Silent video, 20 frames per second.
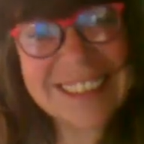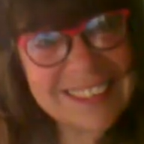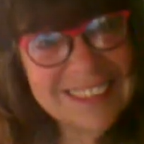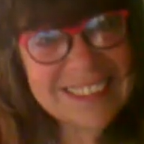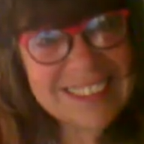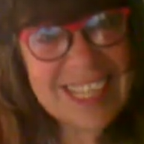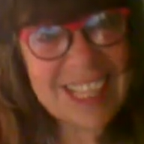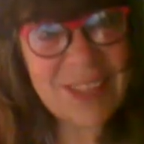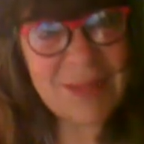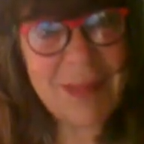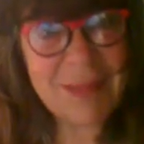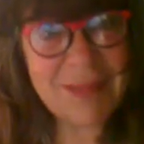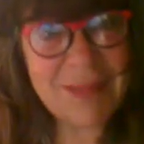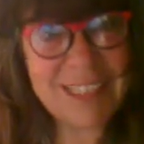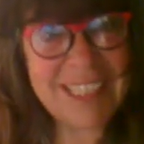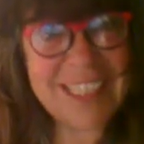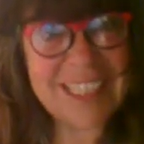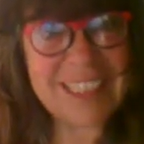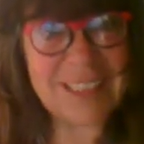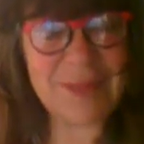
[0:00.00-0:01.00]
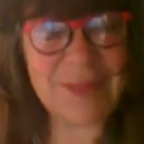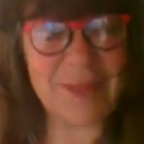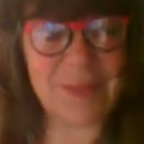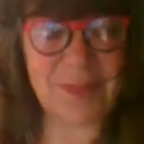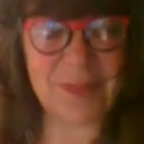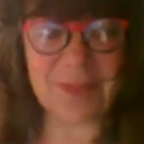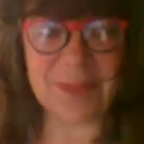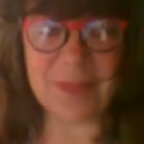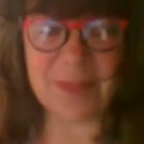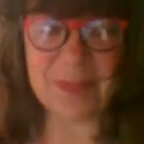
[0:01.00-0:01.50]
and the people in it.
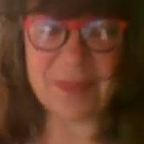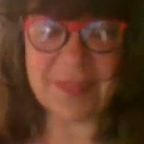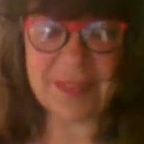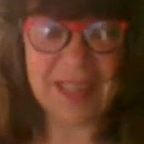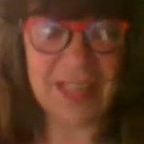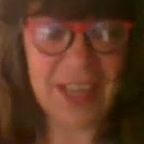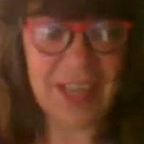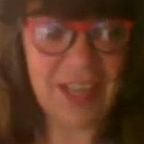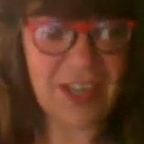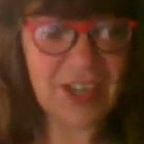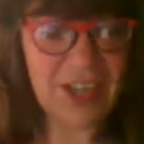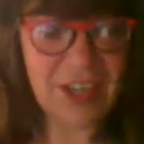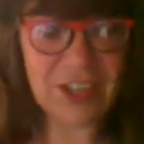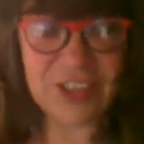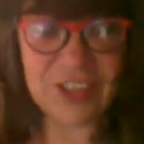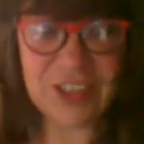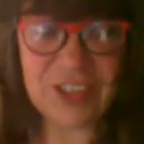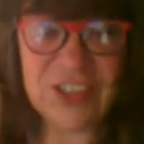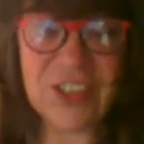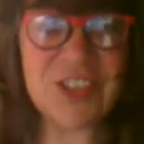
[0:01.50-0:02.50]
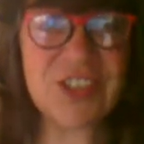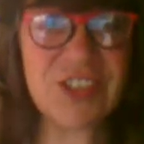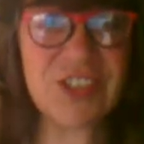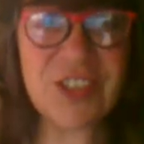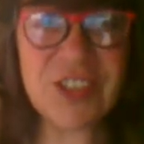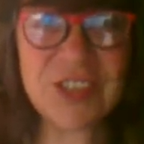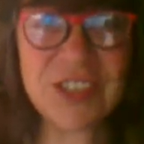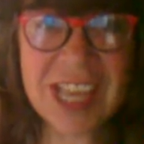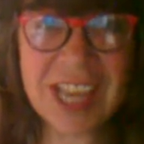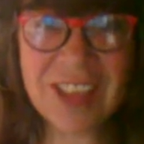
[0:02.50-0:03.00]
Goodness
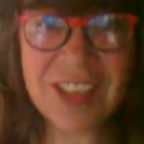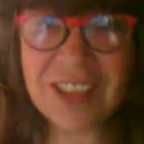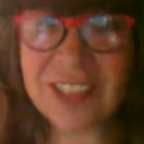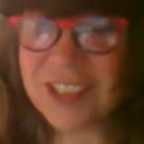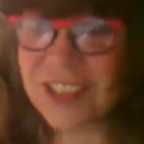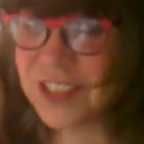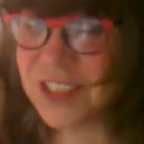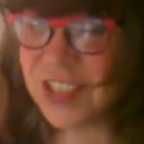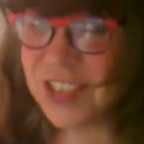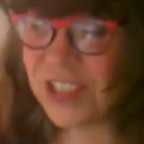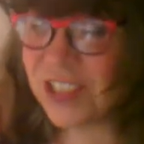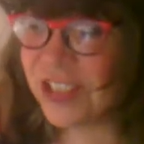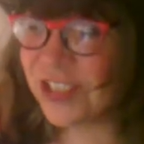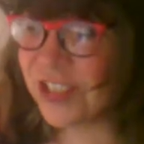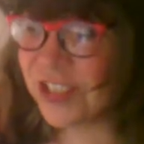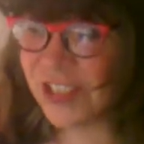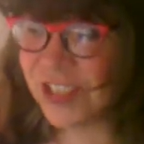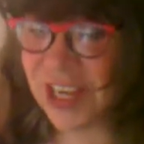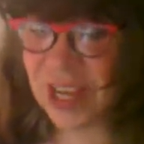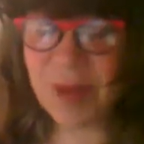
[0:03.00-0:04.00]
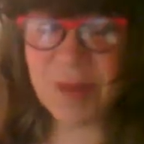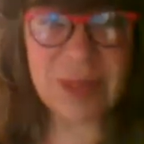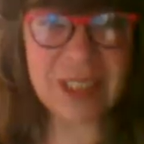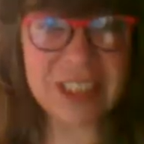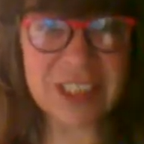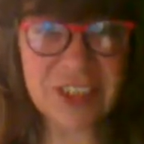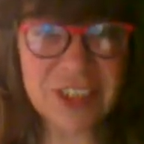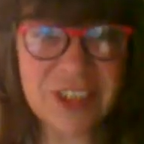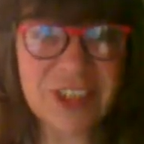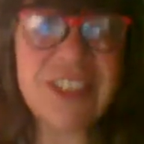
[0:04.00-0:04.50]
knows how this is going to turn out, but
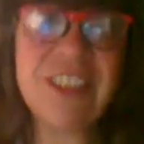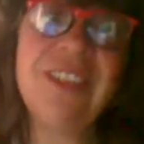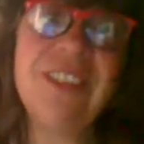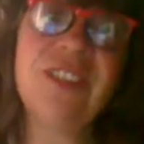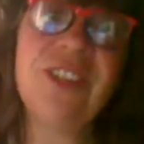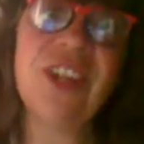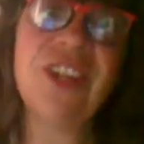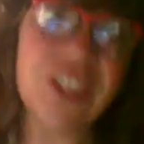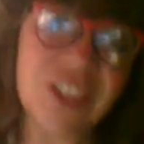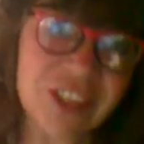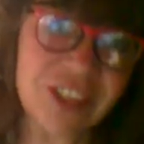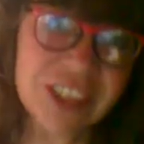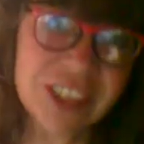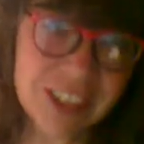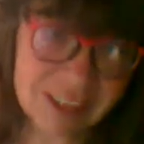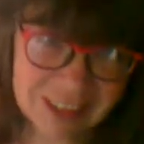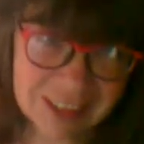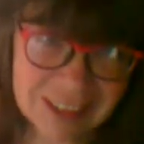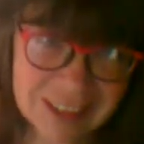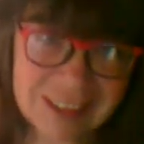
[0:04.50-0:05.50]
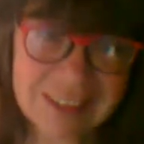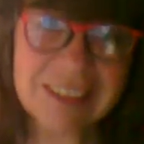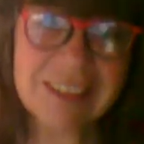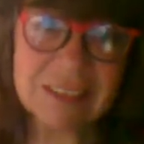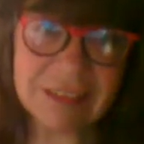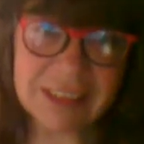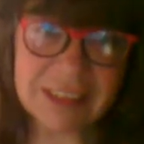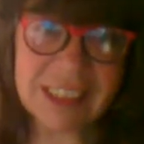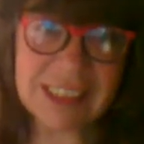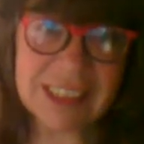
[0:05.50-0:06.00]
it couldn't hurt, right?
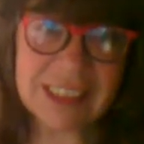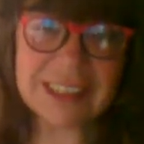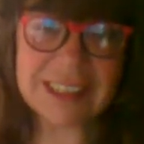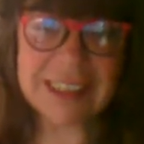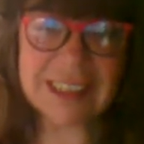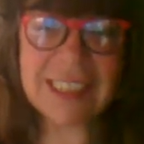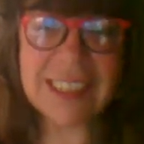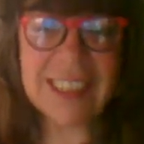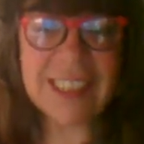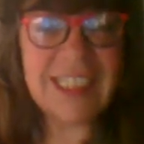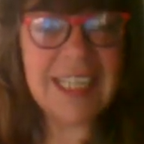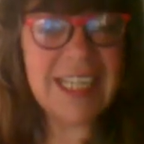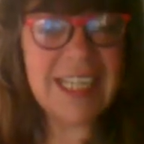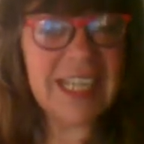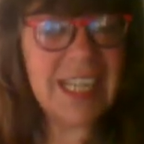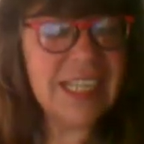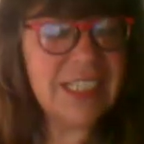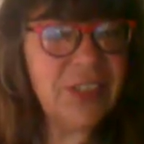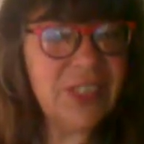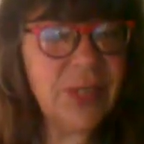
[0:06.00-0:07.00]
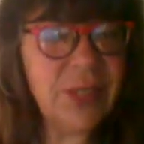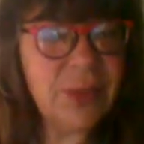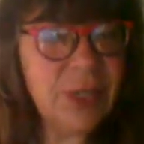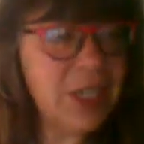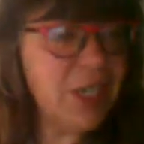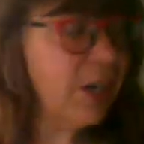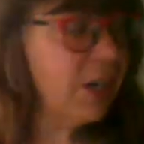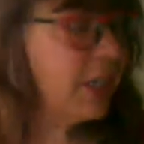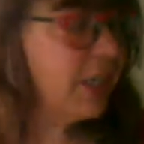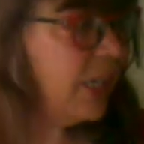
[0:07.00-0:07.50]
Right. So here we
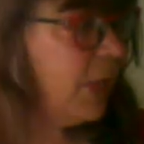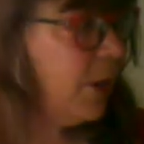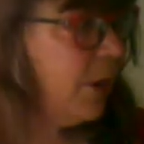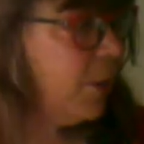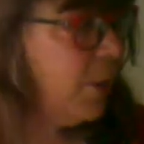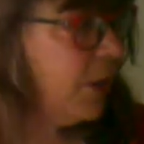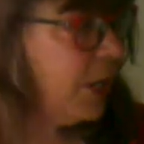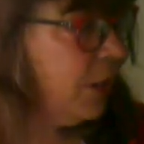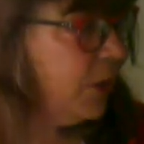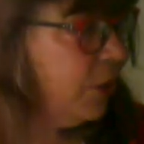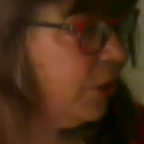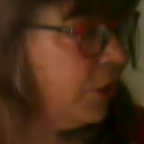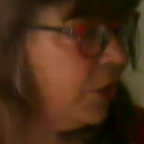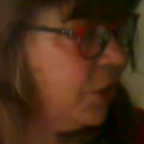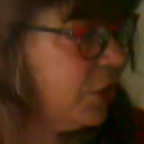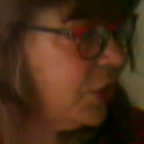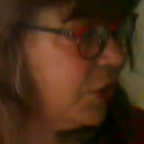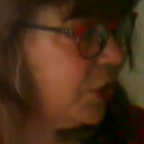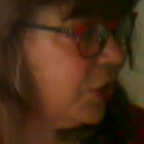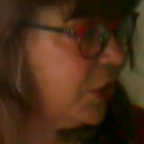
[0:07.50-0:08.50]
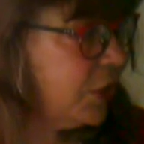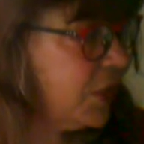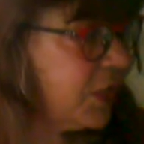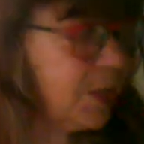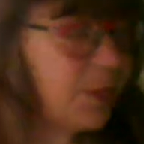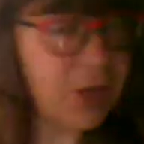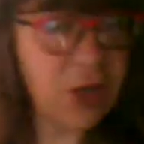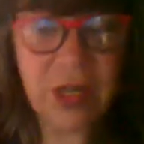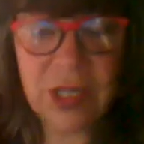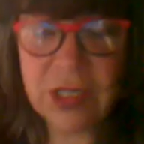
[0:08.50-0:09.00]
are. Now what I'm going to do is I'm
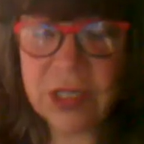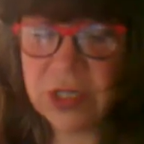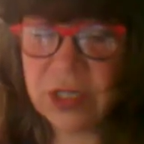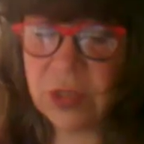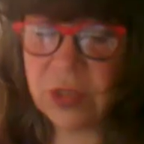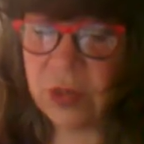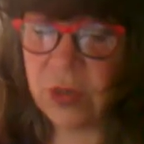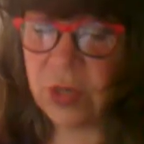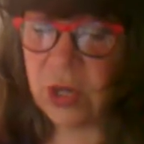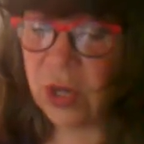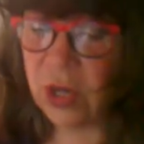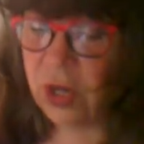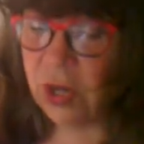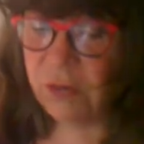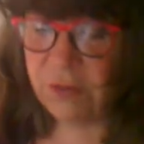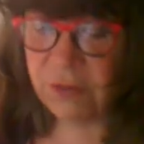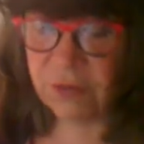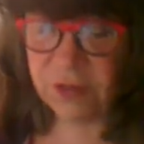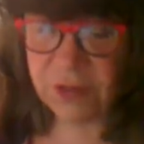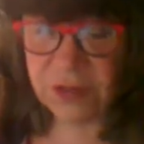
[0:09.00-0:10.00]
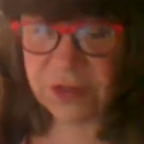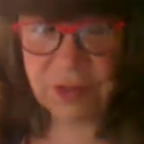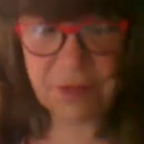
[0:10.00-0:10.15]
going to first and